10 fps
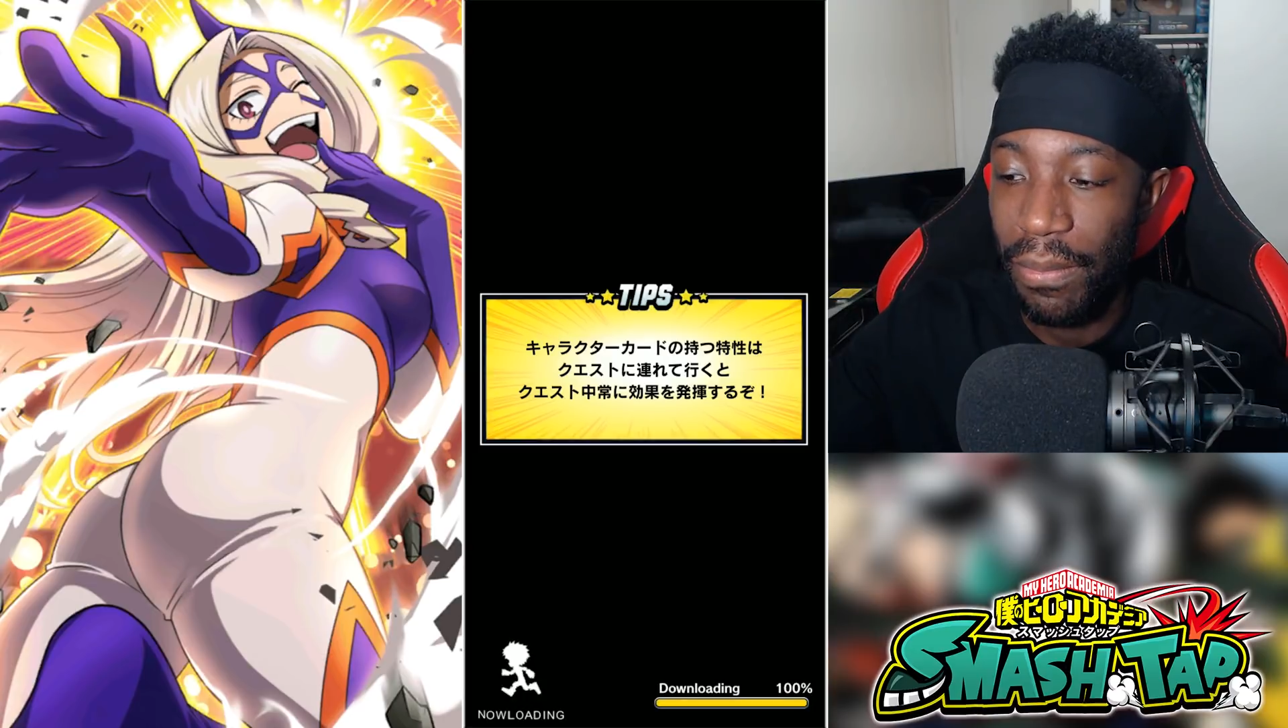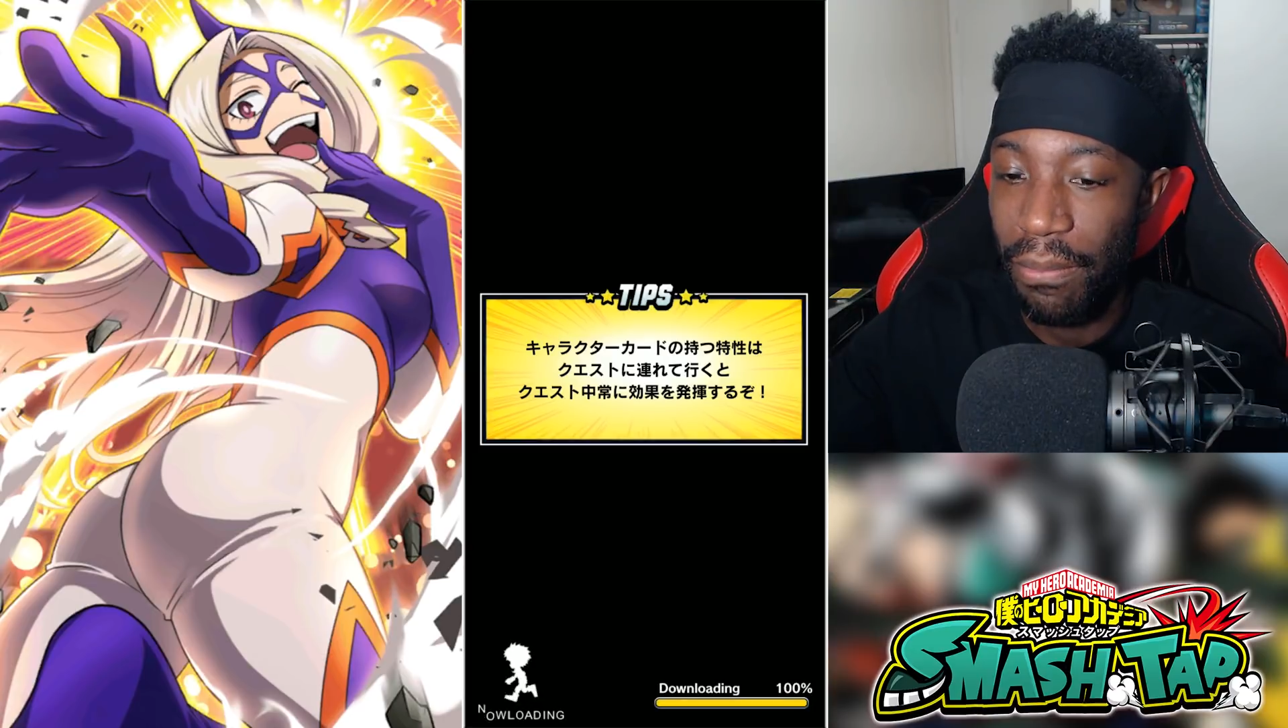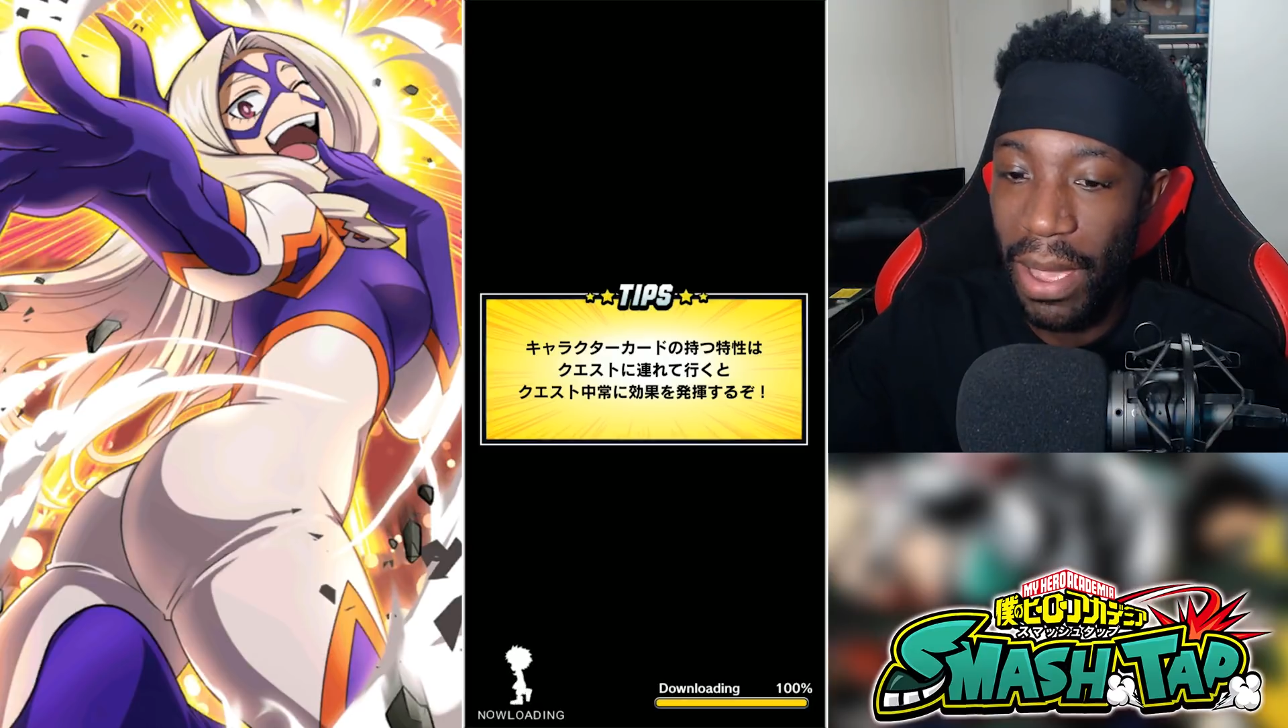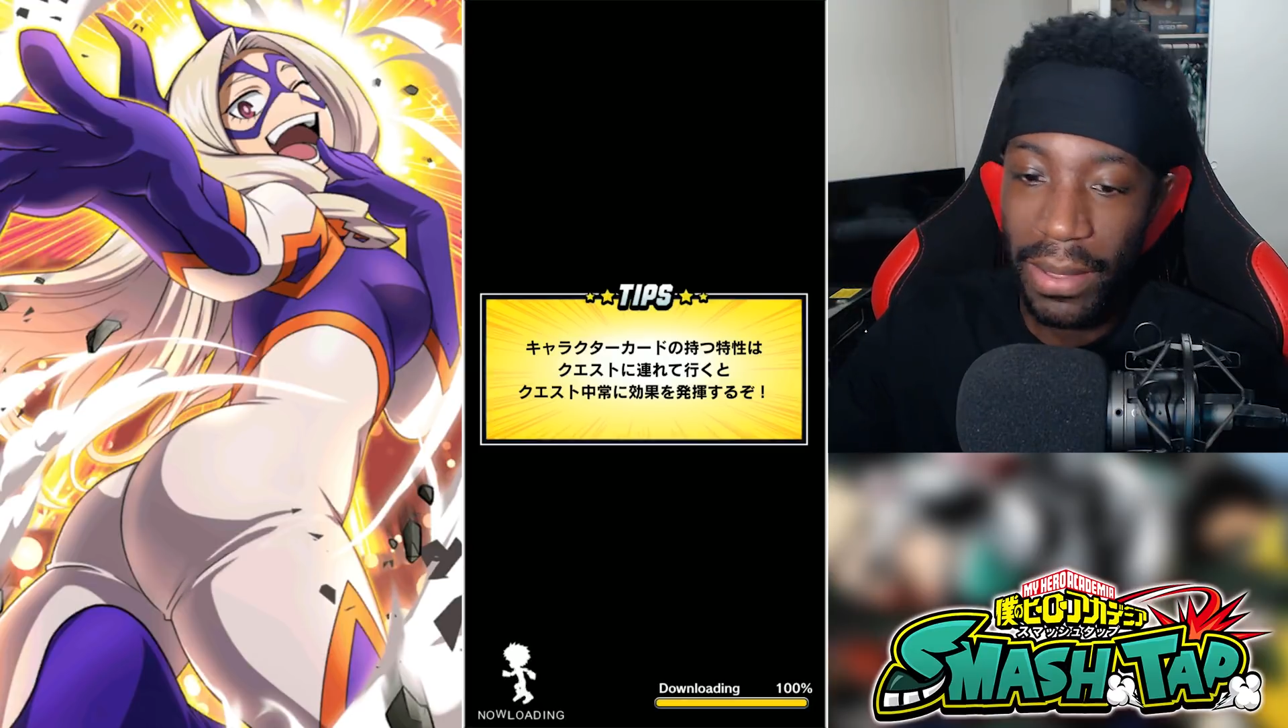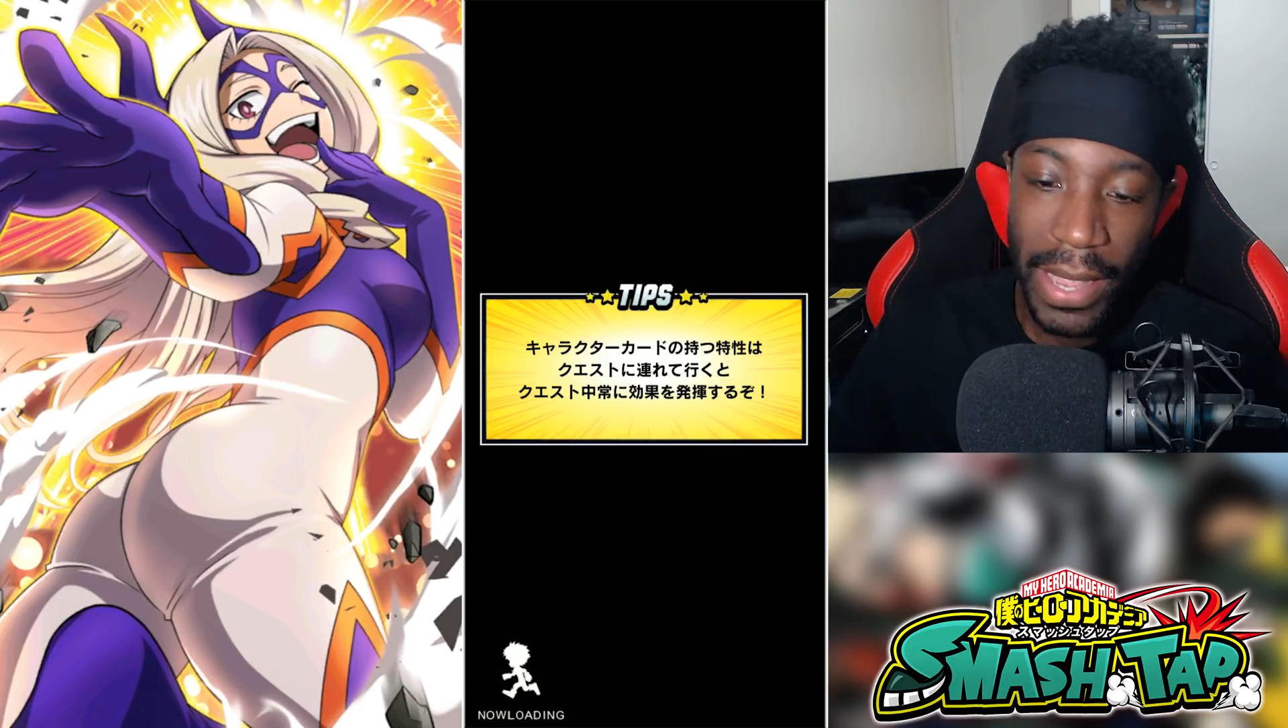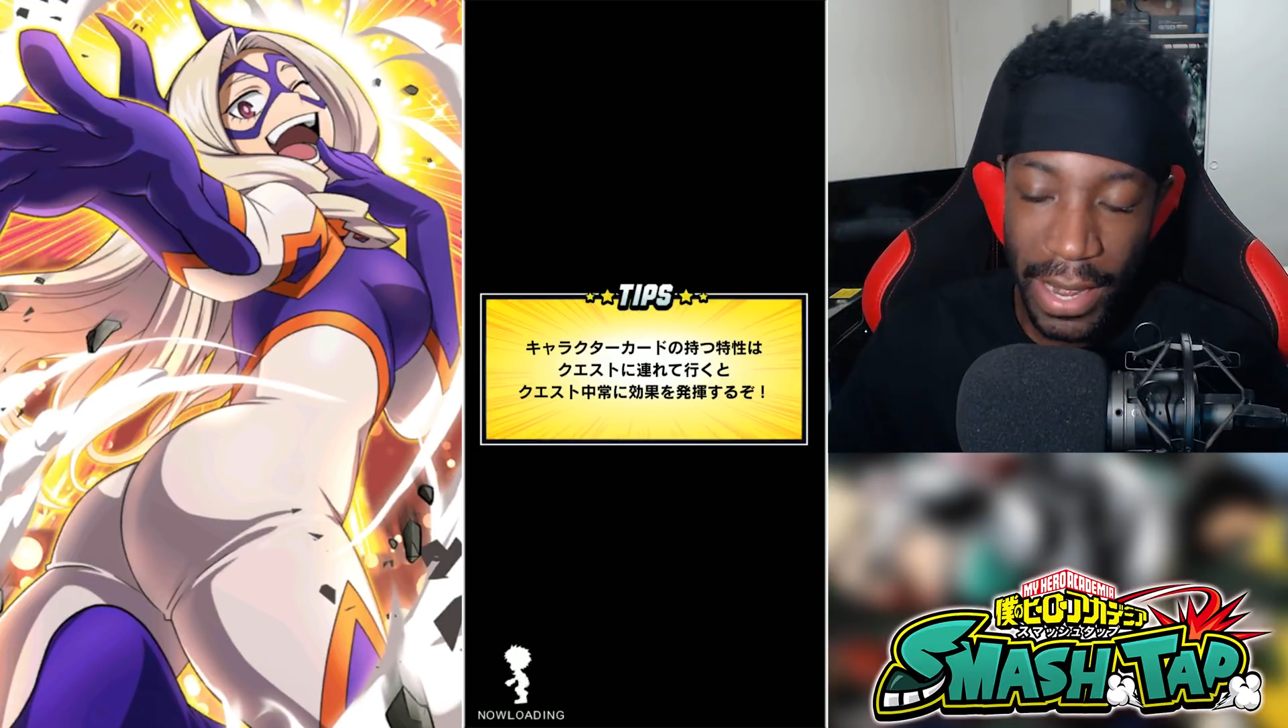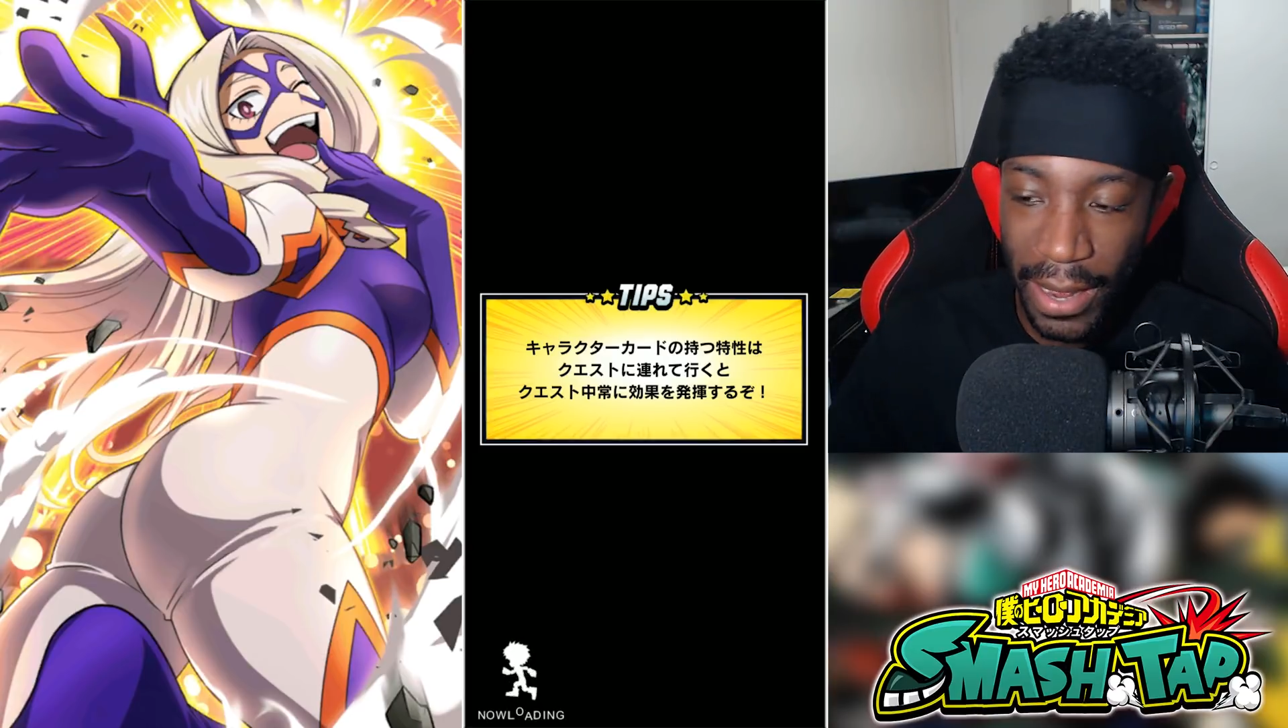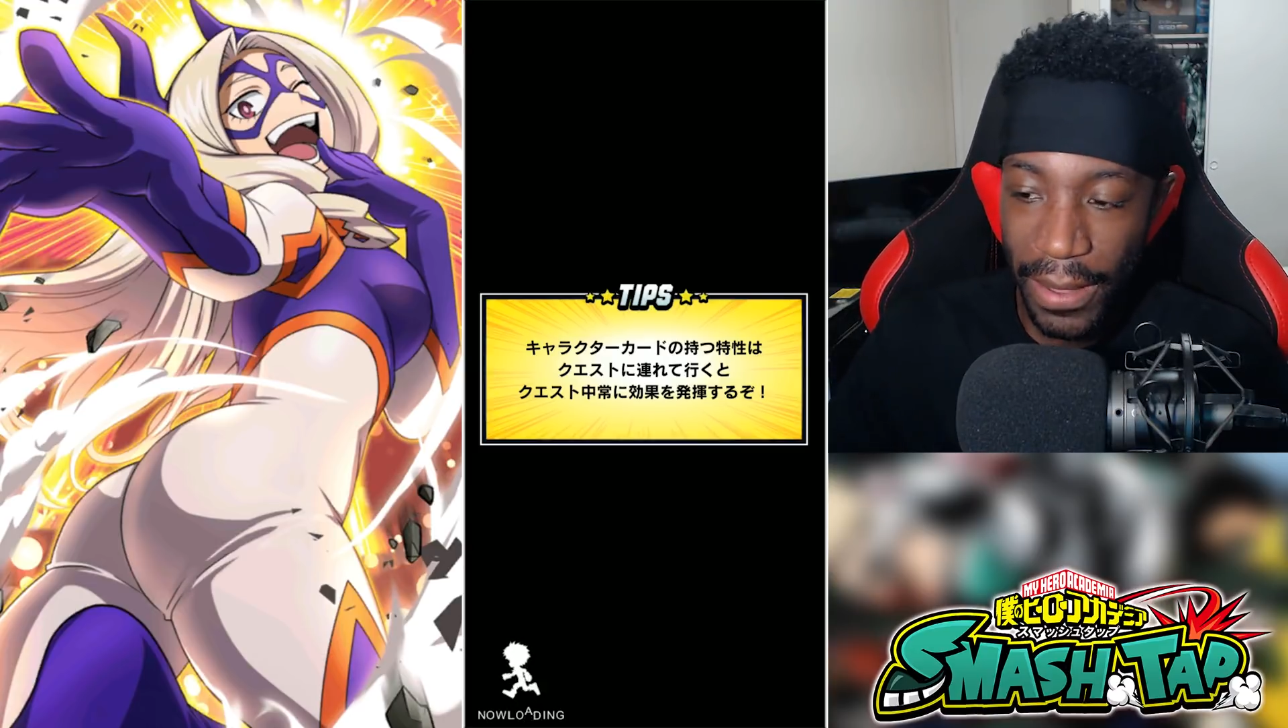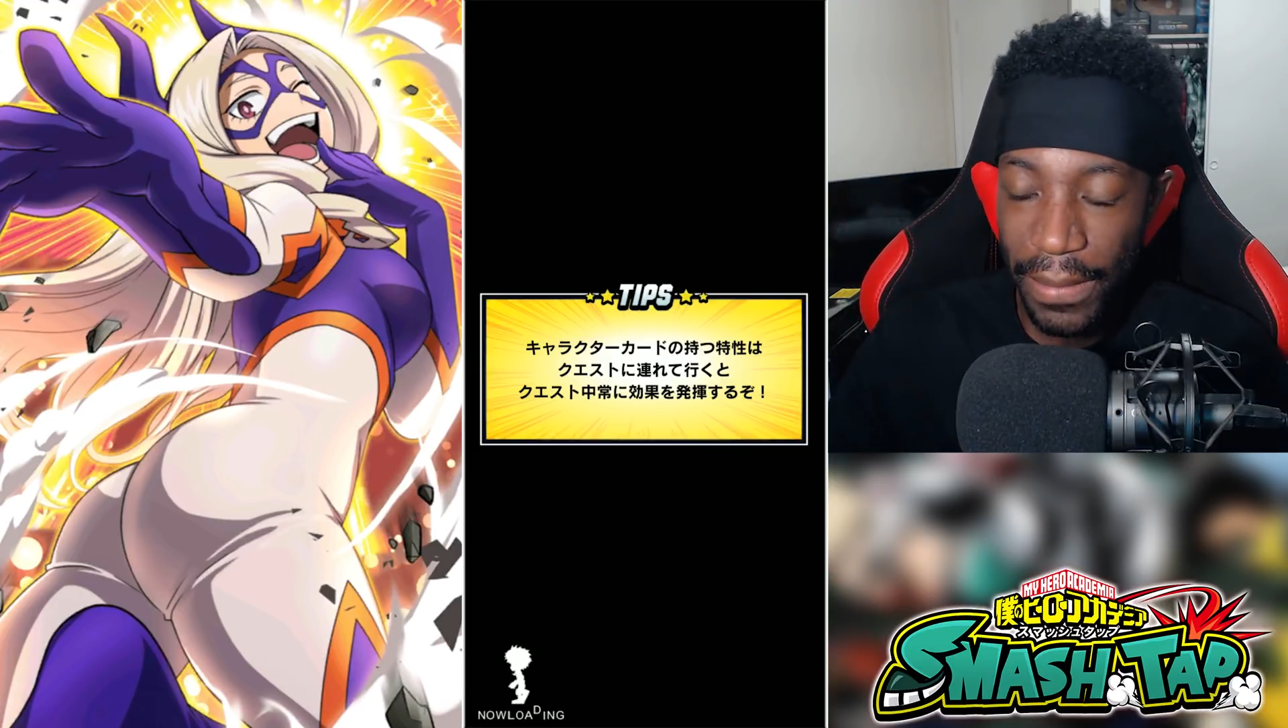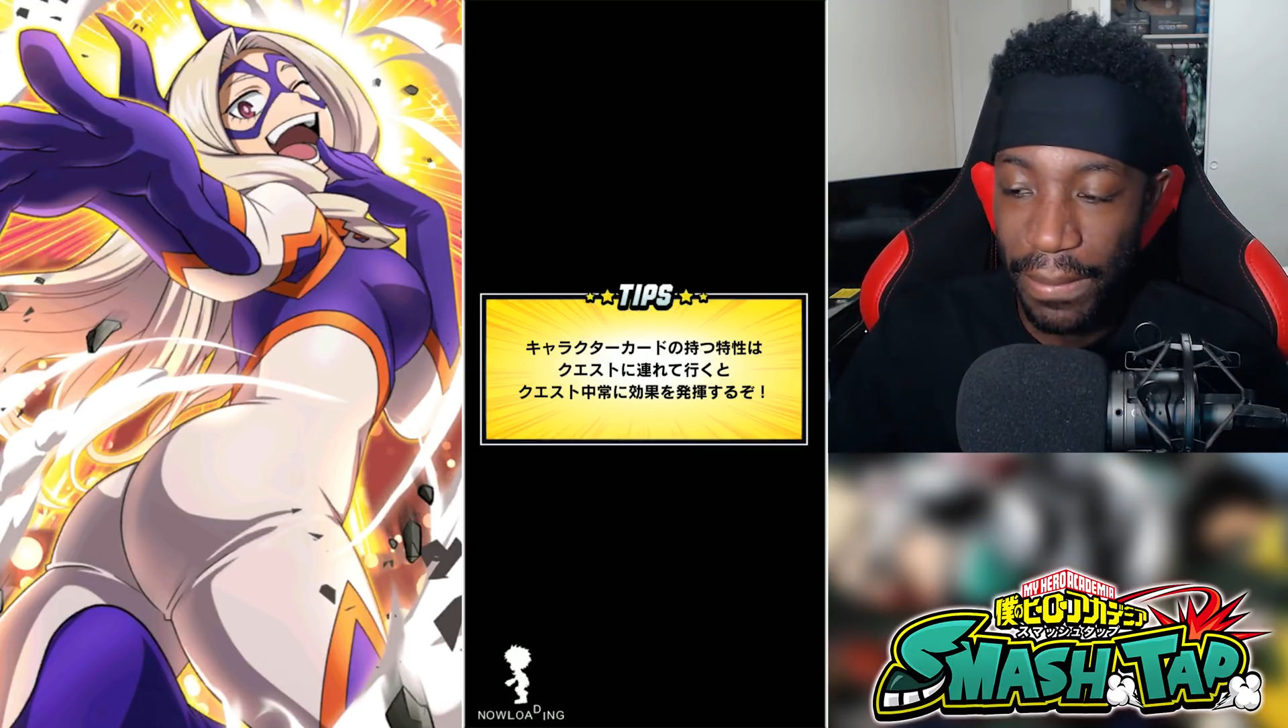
Mount Lady,